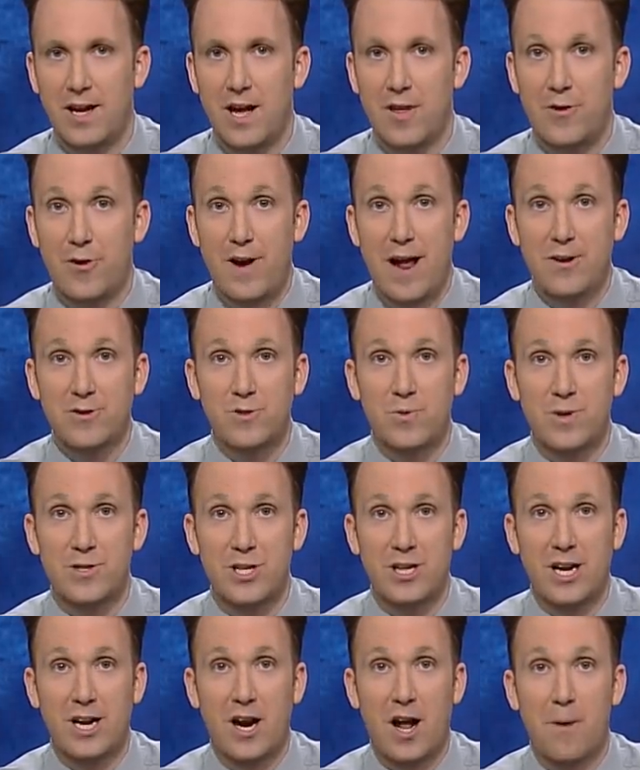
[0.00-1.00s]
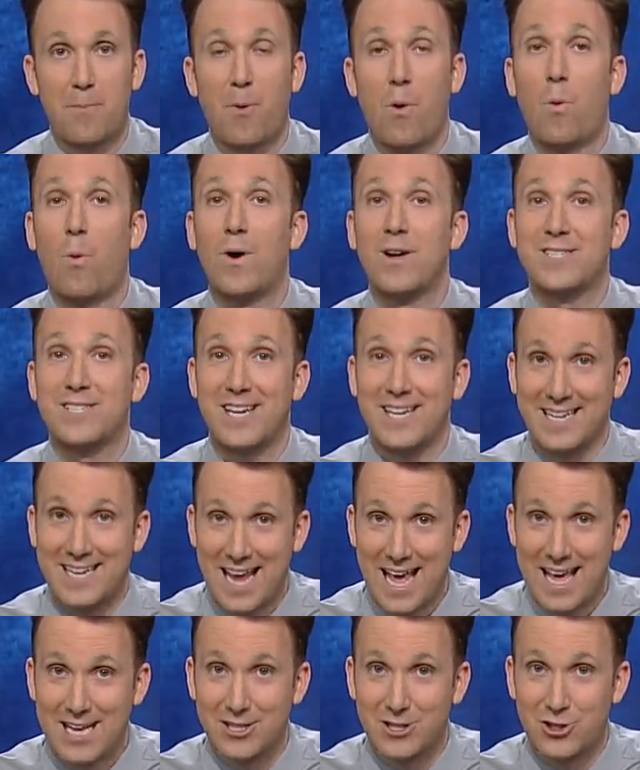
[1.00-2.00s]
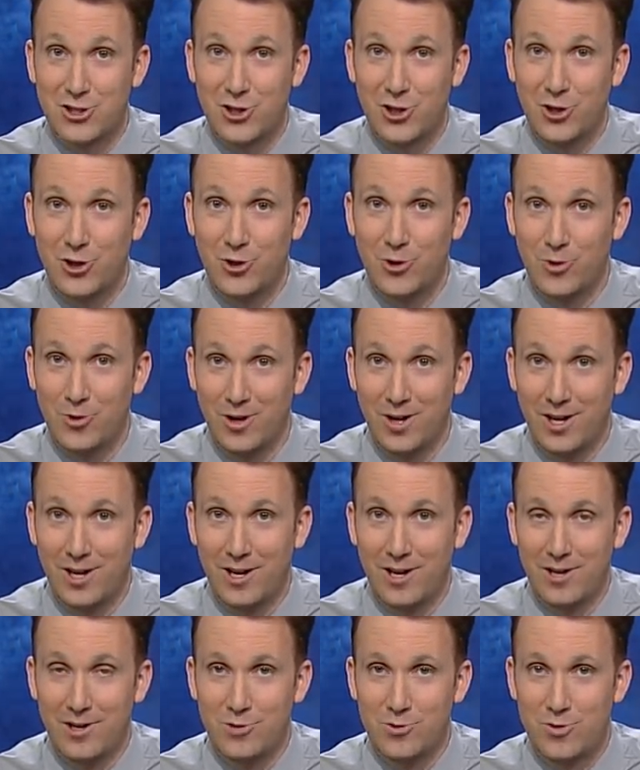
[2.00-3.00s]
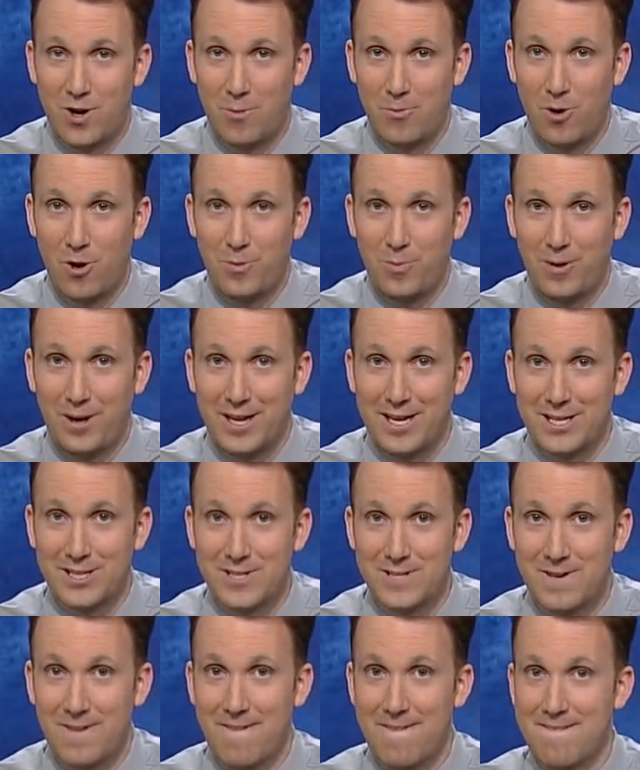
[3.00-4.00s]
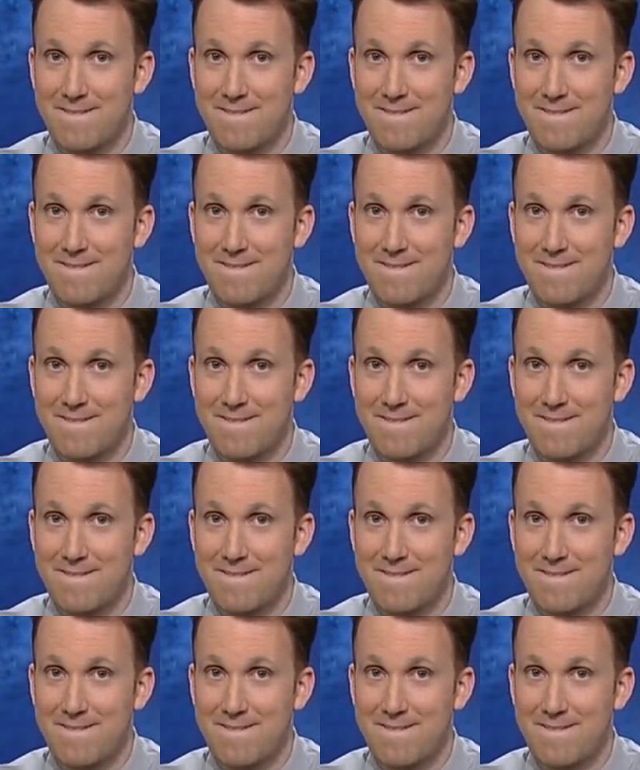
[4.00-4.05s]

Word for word: they're now switching it up once again to, drumroll please,